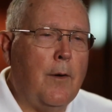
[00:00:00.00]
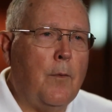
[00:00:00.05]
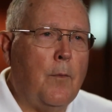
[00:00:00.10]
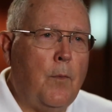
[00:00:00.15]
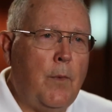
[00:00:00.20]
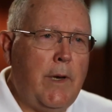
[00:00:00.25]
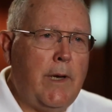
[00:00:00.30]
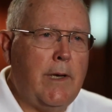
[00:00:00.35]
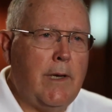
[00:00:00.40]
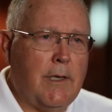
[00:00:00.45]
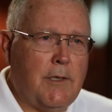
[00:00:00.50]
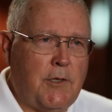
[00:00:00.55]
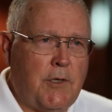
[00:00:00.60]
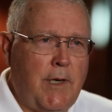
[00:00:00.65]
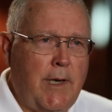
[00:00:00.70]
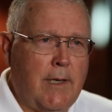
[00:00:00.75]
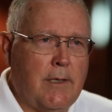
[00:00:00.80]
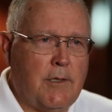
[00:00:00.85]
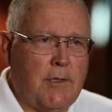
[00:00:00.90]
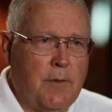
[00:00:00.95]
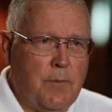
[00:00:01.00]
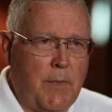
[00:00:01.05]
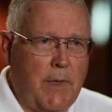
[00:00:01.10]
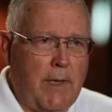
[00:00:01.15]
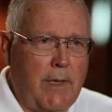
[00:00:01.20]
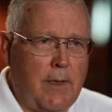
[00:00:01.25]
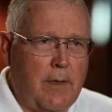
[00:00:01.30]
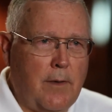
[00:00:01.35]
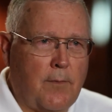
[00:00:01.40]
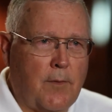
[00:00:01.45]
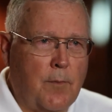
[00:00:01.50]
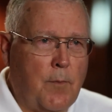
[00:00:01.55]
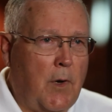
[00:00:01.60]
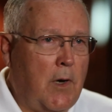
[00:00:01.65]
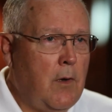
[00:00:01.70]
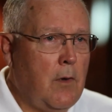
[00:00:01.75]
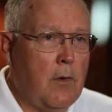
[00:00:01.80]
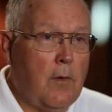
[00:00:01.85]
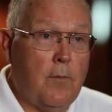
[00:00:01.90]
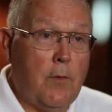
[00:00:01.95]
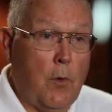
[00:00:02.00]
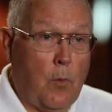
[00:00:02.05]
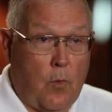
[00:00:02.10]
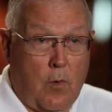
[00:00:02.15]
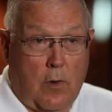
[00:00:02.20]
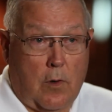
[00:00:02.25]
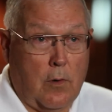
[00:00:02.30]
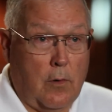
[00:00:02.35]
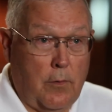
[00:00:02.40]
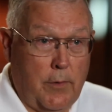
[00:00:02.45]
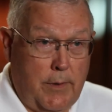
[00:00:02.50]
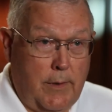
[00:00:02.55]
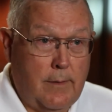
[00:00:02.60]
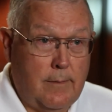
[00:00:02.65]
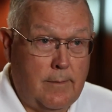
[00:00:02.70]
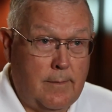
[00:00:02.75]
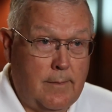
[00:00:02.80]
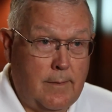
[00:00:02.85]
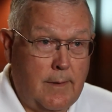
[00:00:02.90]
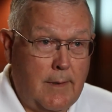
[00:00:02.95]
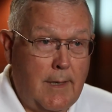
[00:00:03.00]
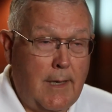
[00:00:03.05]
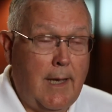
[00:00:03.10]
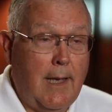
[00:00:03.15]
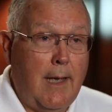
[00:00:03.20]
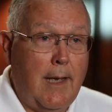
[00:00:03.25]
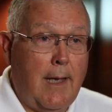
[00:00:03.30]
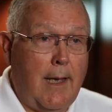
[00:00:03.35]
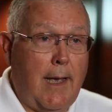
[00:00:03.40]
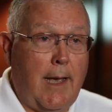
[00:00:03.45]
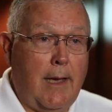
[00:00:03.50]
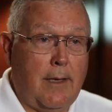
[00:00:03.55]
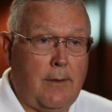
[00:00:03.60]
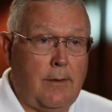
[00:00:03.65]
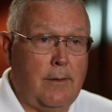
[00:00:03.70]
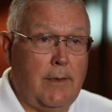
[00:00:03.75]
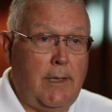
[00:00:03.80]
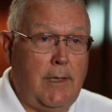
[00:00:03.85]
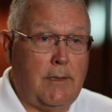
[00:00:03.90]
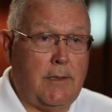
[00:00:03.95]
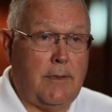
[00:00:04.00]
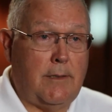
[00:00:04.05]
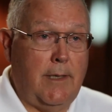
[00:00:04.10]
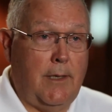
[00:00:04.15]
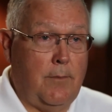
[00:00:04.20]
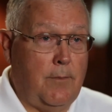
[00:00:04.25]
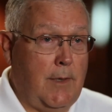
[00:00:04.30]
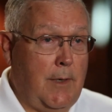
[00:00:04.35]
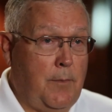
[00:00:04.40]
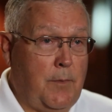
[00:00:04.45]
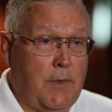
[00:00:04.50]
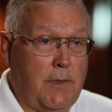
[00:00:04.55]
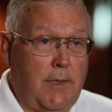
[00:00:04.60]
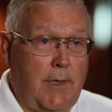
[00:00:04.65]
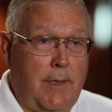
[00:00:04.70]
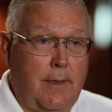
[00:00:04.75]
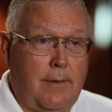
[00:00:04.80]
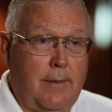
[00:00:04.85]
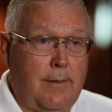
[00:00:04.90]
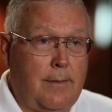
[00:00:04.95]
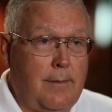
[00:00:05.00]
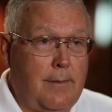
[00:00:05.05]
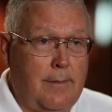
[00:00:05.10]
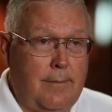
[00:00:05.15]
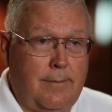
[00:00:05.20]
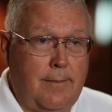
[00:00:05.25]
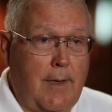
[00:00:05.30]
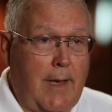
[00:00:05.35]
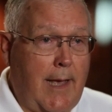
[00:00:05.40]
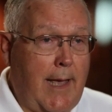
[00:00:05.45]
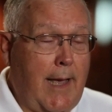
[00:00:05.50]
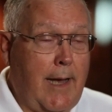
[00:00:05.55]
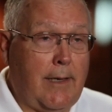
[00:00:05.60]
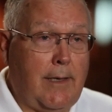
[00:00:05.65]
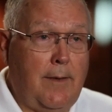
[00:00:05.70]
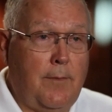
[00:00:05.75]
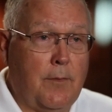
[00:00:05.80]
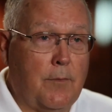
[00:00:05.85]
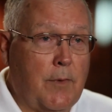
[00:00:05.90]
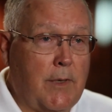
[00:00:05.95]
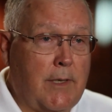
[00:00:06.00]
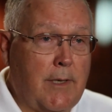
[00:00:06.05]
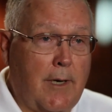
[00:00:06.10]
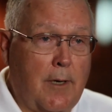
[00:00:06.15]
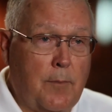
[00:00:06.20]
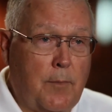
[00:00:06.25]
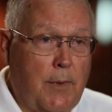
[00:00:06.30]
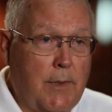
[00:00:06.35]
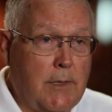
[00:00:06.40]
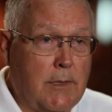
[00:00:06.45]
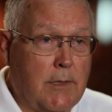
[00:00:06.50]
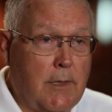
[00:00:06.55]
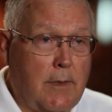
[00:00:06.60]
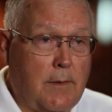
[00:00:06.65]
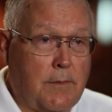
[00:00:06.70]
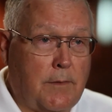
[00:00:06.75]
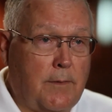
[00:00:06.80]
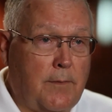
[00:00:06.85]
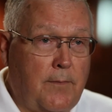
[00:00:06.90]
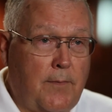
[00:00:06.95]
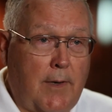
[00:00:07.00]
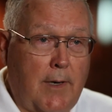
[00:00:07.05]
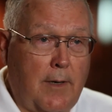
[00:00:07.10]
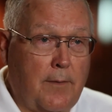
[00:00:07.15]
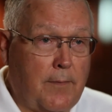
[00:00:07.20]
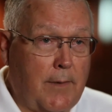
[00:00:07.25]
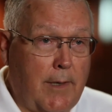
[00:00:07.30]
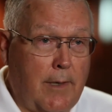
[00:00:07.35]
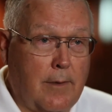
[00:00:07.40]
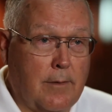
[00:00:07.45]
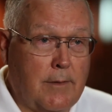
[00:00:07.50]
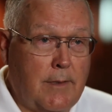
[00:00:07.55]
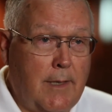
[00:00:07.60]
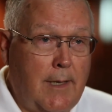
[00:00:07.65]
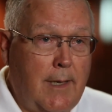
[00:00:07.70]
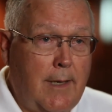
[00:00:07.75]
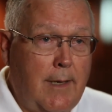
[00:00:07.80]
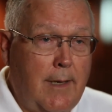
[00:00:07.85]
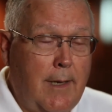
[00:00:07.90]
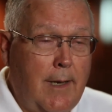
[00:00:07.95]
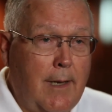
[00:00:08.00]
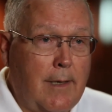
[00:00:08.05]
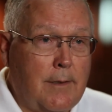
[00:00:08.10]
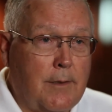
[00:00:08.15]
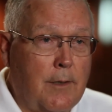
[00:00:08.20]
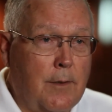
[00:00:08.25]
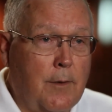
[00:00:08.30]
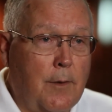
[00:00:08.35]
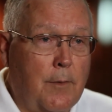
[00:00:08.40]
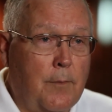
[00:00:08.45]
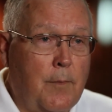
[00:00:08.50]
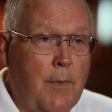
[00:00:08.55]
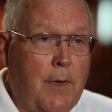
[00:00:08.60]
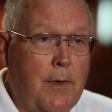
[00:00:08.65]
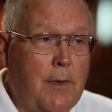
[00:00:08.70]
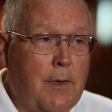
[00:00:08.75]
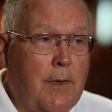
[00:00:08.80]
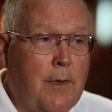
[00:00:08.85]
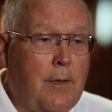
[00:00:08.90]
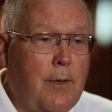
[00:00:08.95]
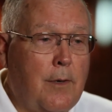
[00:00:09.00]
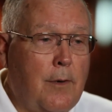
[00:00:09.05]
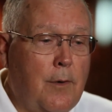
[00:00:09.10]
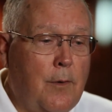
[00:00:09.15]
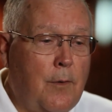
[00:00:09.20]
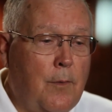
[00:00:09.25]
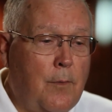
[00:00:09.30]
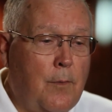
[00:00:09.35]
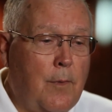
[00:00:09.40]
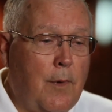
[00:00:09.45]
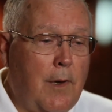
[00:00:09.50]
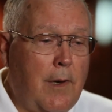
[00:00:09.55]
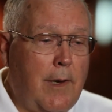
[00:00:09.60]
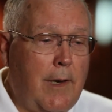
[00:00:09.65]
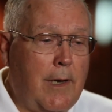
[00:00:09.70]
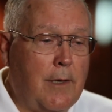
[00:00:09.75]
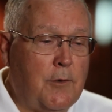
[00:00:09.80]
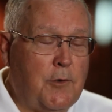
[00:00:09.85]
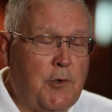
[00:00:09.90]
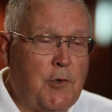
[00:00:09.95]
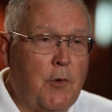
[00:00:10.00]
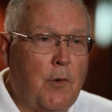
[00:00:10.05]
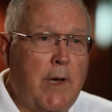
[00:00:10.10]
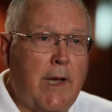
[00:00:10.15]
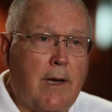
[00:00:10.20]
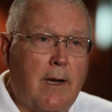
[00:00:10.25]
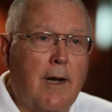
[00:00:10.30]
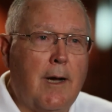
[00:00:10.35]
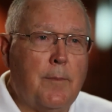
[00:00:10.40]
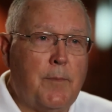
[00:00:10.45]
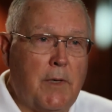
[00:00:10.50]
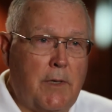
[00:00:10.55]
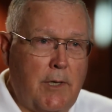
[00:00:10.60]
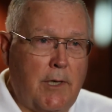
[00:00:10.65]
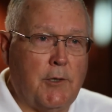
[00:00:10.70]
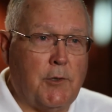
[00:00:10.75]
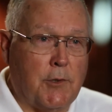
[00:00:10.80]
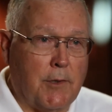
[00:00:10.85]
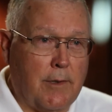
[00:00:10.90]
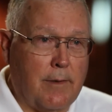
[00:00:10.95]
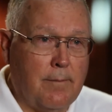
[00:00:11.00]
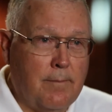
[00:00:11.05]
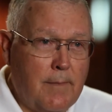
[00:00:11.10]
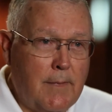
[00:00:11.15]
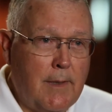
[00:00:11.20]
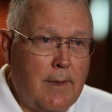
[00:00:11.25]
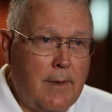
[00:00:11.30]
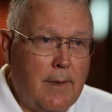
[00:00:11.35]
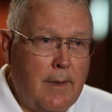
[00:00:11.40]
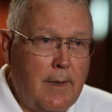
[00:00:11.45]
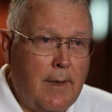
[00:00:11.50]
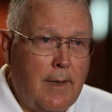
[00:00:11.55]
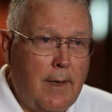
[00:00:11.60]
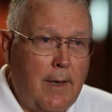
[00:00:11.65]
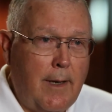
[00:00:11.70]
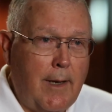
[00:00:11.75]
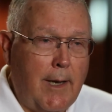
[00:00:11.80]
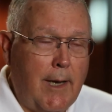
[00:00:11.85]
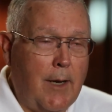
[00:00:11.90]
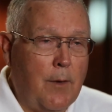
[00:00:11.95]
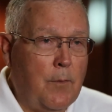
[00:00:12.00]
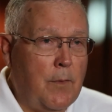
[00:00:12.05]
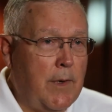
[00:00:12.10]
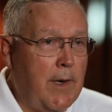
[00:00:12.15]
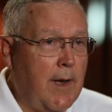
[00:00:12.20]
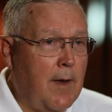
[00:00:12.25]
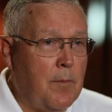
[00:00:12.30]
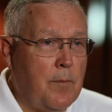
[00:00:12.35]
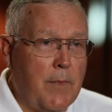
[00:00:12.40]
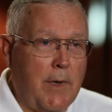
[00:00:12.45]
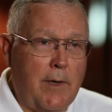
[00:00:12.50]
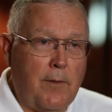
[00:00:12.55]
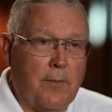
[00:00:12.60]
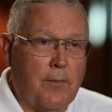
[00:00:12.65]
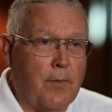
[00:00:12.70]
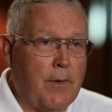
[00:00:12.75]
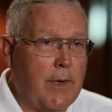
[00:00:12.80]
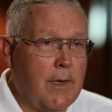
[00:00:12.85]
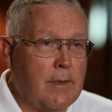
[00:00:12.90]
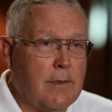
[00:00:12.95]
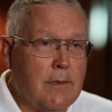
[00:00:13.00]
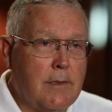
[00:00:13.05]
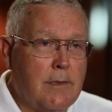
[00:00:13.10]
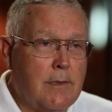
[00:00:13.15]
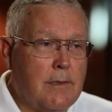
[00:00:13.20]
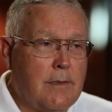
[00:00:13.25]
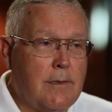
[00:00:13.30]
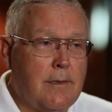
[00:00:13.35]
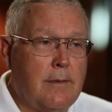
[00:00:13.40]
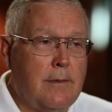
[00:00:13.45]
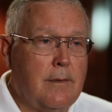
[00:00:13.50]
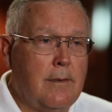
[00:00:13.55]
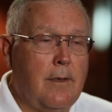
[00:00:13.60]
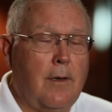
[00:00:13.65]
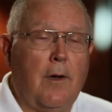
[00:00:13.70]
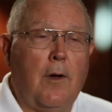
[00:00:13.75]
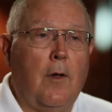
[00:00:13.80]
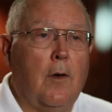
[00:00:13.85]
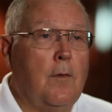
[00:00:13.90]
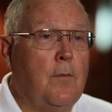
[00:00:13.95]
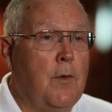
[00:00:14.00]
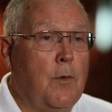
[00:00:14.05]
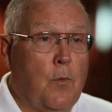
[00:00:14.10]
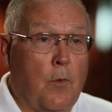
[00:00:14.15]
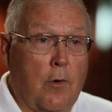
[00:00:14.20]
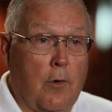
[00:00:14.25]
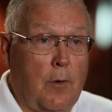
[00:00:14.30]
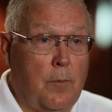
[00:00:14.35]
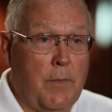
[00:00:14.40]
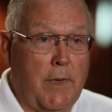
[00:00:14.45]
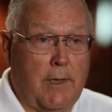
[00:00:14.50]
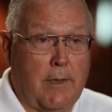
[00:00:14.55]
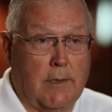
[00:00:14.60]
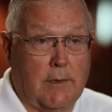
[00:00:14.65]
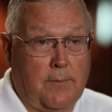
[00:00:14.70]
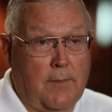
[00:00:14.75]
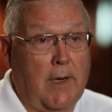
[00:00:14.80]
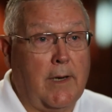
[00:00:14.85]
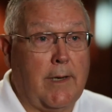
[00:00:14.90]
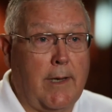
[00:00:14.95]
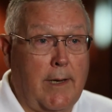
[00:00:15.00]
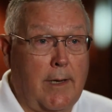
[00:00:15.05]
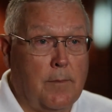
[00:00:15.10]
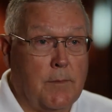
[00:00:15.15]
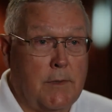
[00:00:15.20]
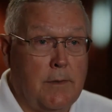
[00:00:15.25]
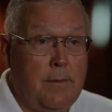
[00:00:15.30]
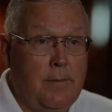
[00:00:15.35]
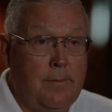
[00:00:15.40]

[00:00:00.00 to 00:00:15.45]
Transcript: we get a chance to meet from all over the world athletes that represent active and retired police officers and firefighters to enjoy competition. And we have made friends all over the world because of our games.